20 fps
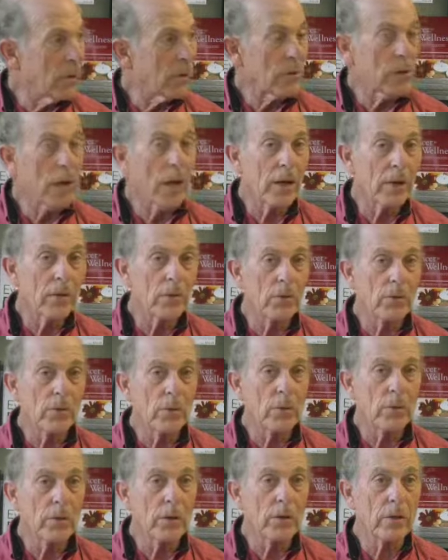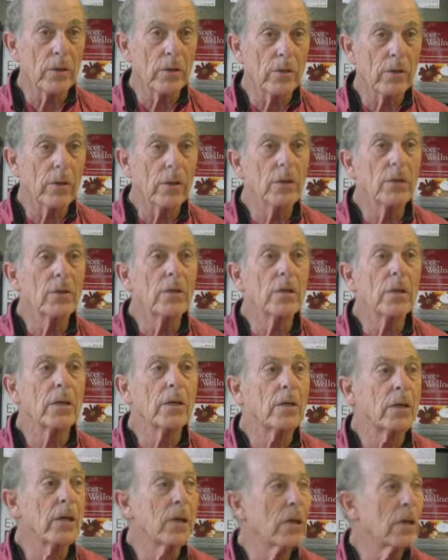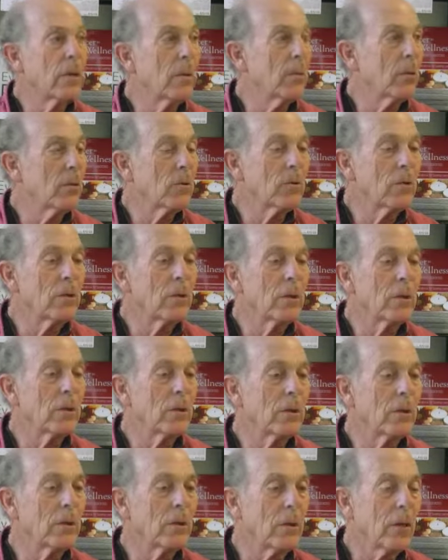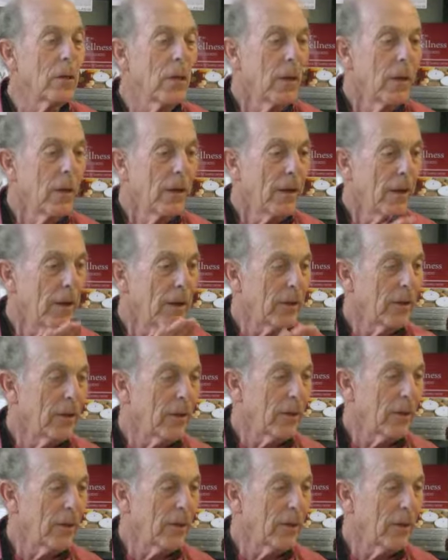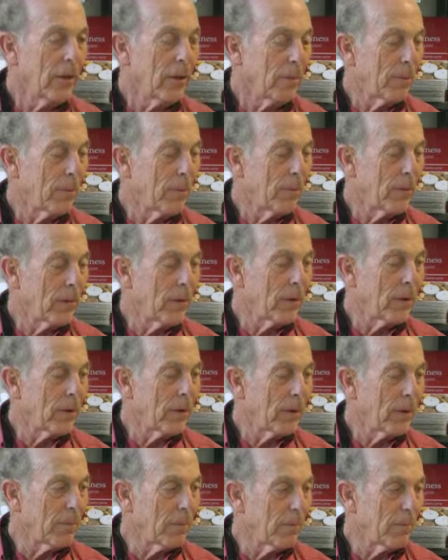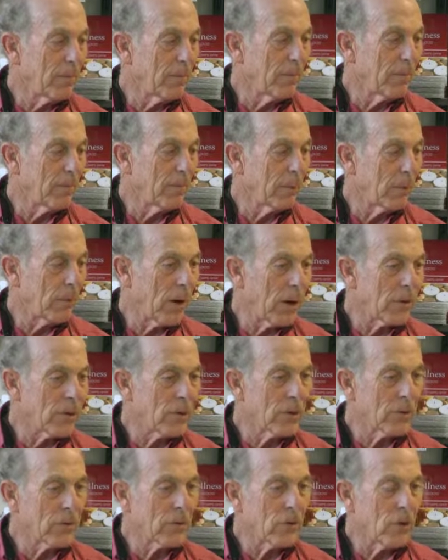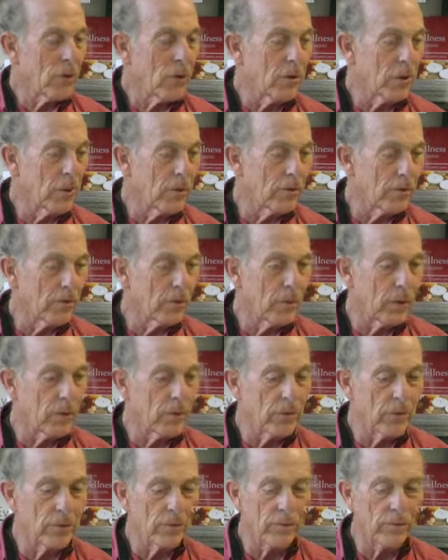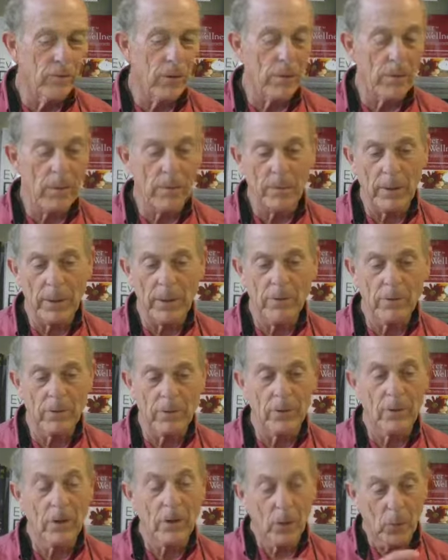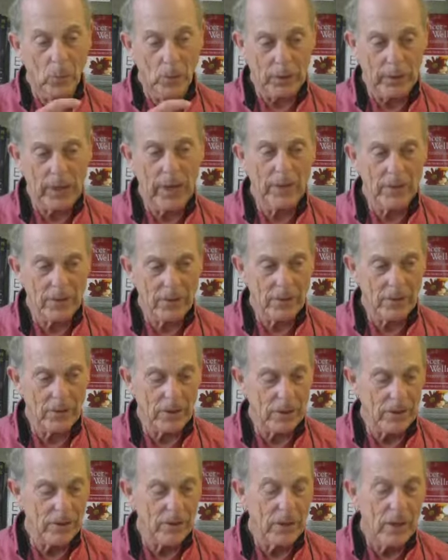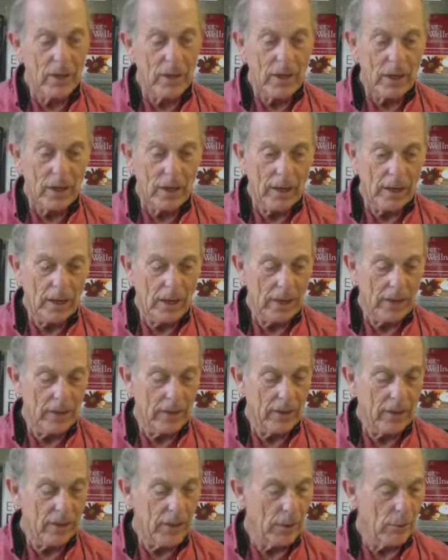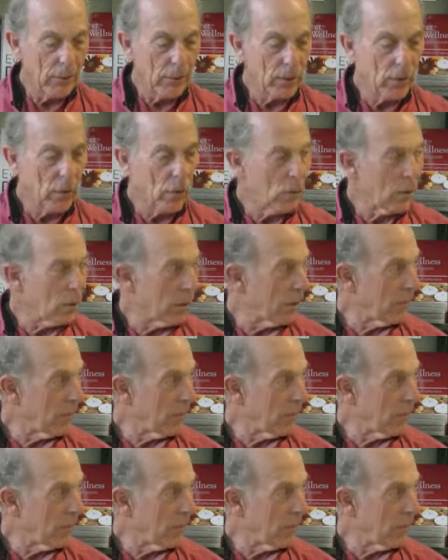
is diagnosed with a disease, they take the machine in and they process all the information from a patient with that disease, and they record